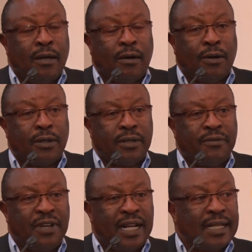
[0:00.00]
on
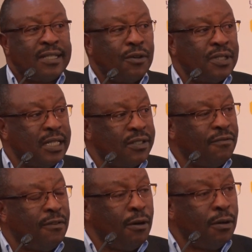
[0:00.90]
various sources
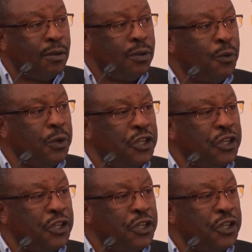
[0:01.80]
of law